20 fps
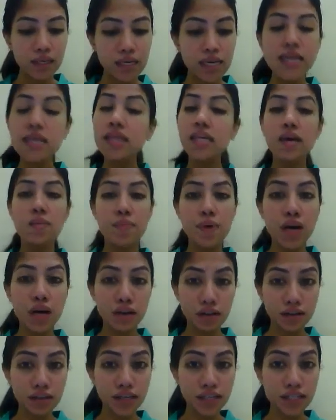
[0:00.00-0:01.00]
the
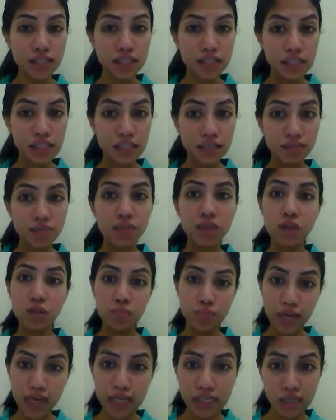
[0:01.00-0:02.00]
apartheid system, the
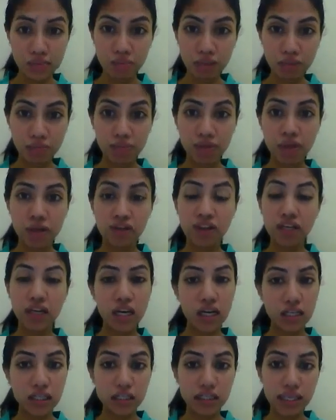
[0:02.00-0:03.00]
oppressed people, or the
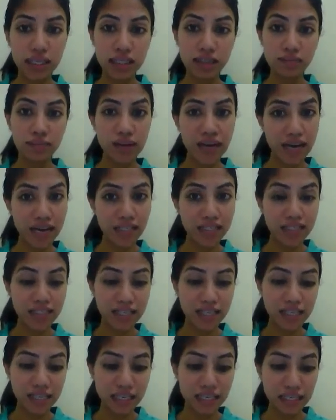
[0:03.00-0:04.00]
colored and the blacks
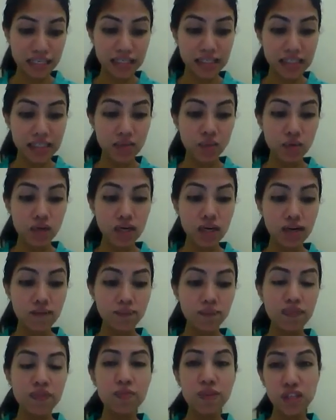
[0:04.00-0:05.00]
and the Indians,
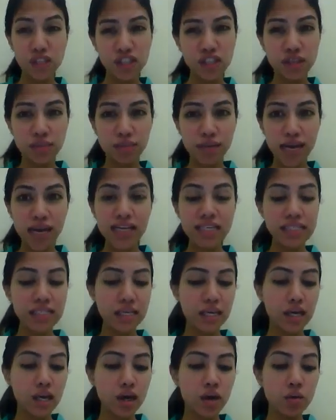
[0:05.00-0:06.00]
were, especially the blacks,
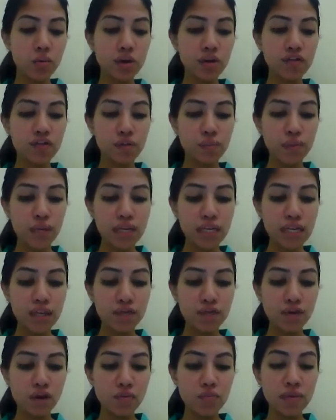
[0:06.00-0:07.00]
were
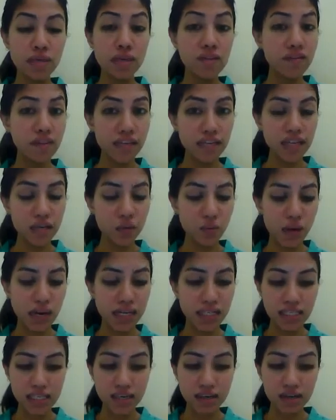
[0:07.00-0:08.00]
forbidden from living in
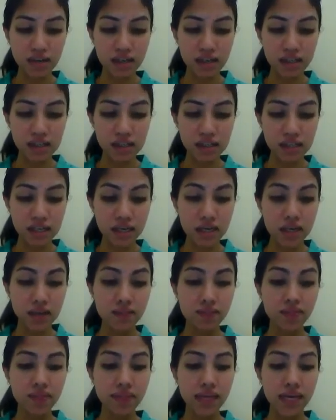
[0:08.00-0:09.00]
white areas.
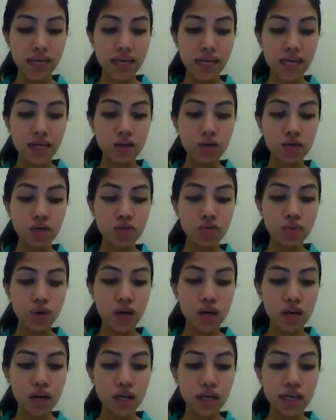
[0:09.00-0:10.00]
They could
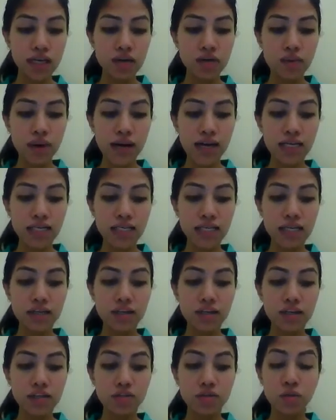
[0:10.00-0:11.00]
work in white
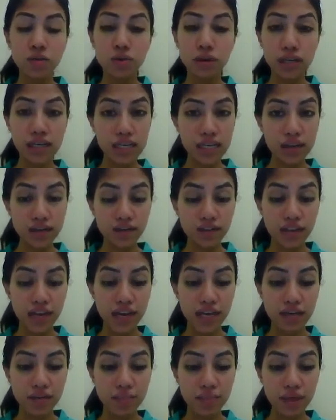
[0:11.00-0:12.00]
areas only if they
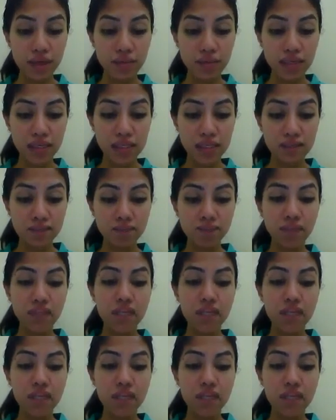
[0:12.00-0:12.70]
had a permit.